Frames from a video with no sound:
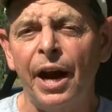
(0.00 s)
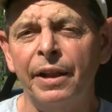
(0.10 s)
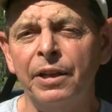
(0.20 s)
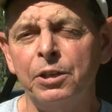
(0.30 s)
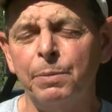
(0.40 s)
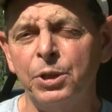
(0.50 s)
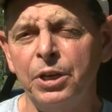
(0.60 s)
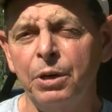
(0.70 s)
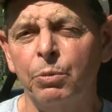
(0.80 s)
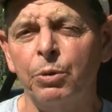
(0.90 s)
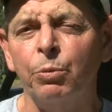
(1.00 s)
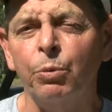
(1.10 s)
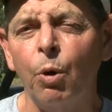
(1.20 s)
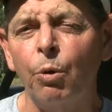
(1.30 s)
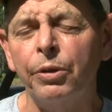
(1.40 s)
and this machine would
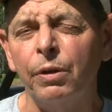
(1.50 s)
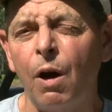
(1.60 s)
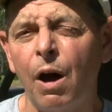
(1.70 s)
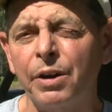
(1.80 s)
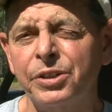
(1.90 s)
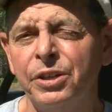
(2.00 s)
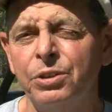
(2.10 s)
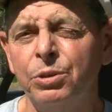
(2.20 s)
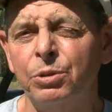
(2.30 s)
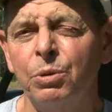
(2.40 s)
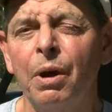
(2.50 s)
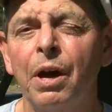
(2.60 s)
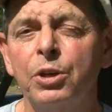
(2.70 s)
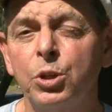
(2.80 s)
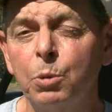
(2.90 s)
roll the logs into
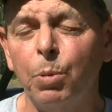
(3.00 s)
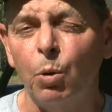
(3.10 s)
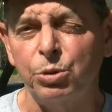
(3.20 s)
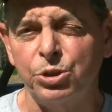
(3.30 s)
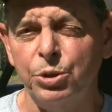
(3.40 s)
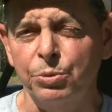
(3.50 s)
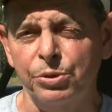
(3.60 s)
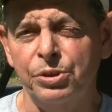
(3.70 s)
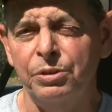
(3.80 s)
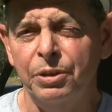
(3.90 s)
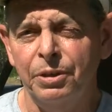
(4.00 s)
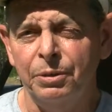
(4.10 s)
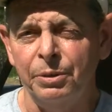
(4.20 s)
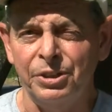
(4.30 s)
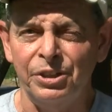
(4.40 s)
two-pole chutes,
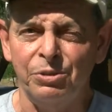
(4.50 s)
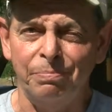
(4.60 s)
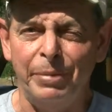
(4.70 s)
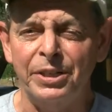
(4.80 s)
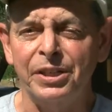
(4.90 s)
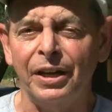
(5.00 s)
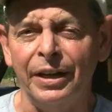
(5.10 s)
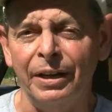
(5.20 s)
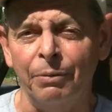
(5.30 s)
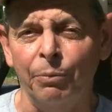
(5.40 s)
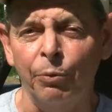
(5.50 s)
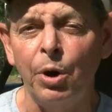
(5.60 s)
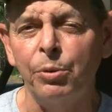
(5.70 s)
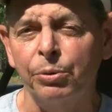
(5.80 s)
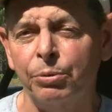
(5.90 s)
which is basically a
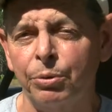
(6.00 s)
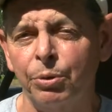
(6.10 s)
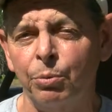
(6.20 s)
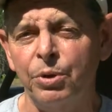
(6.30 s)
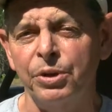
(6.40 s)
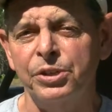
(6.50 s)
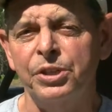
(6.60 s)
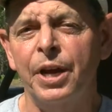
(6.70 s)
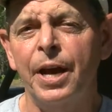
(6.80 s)
road through the woods.